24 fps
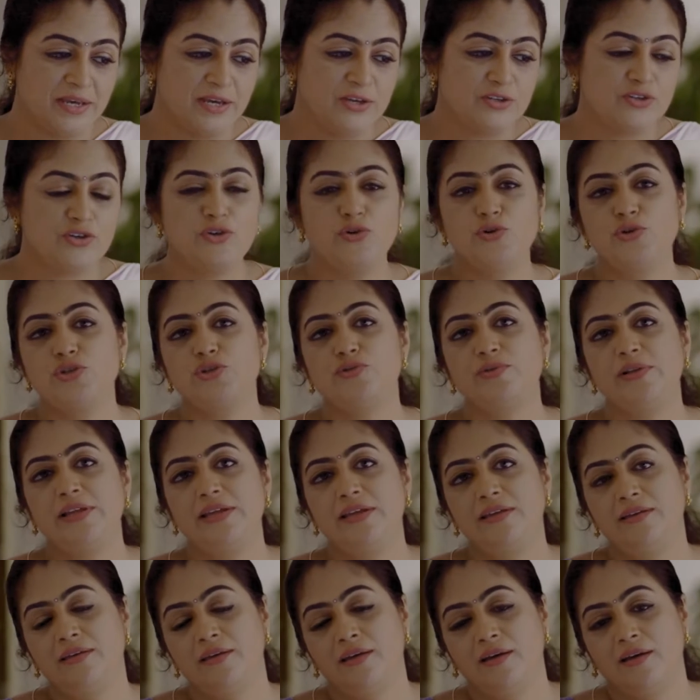So
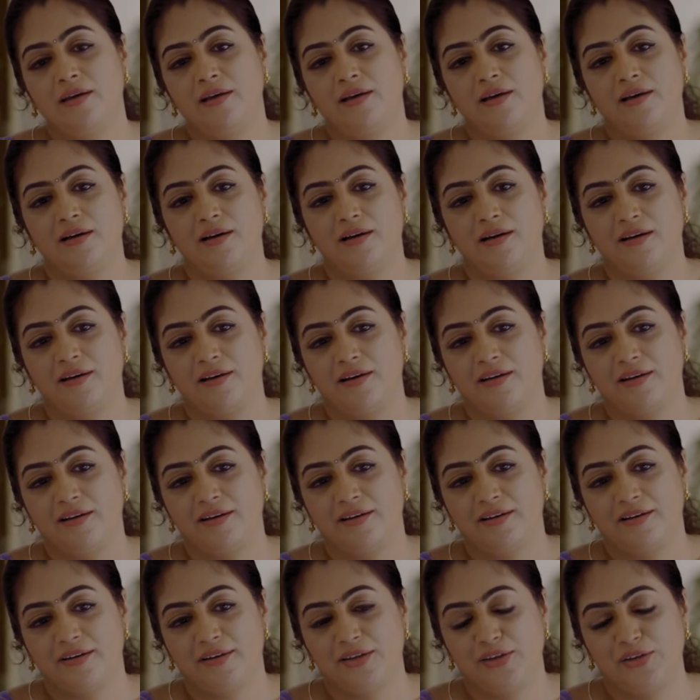usually
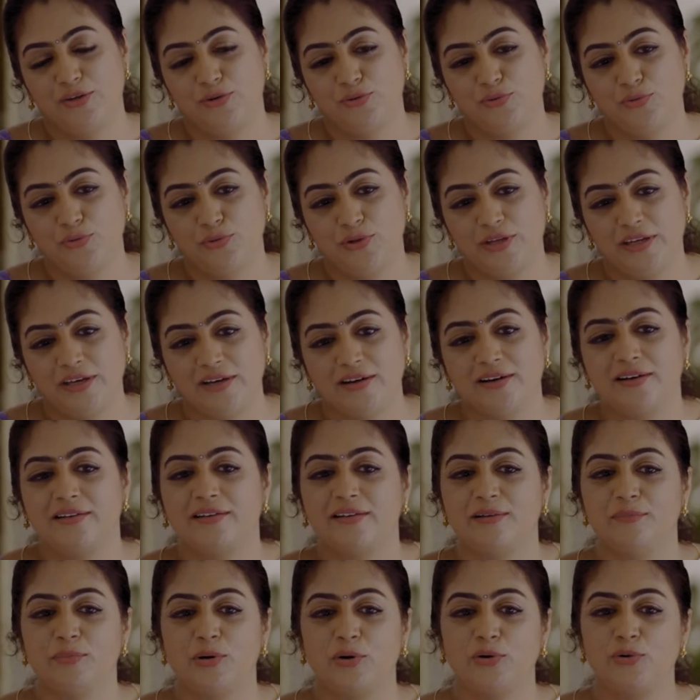you hear
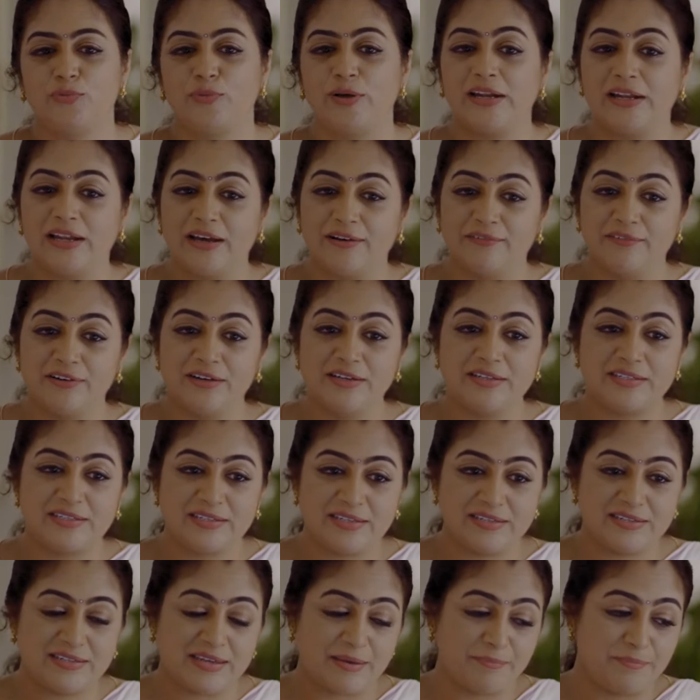about when lovers
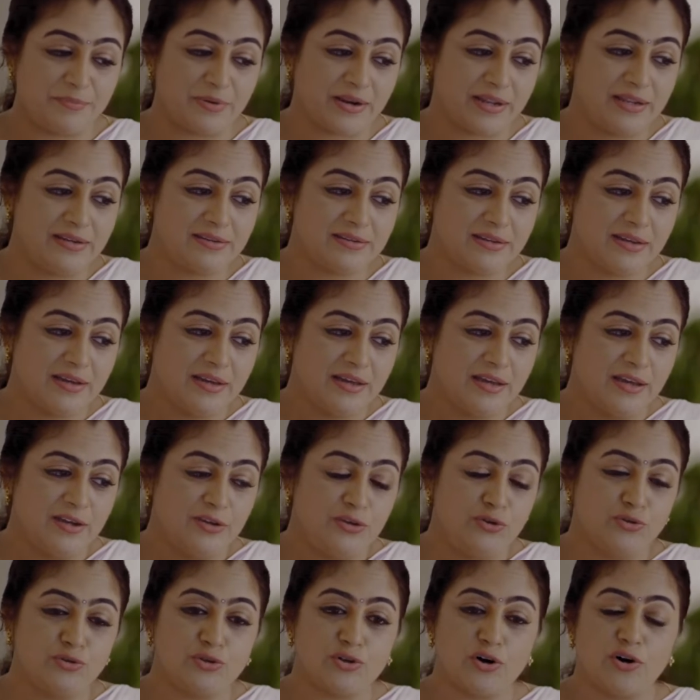separate,
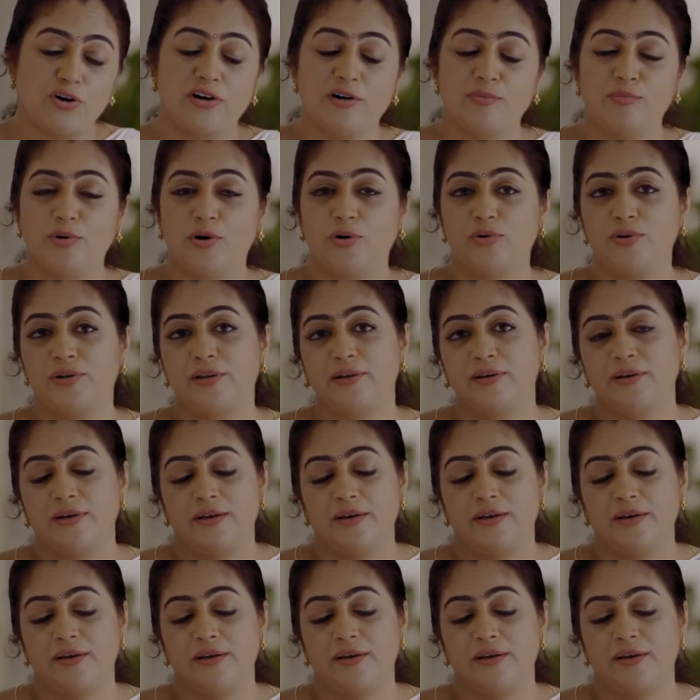you talk about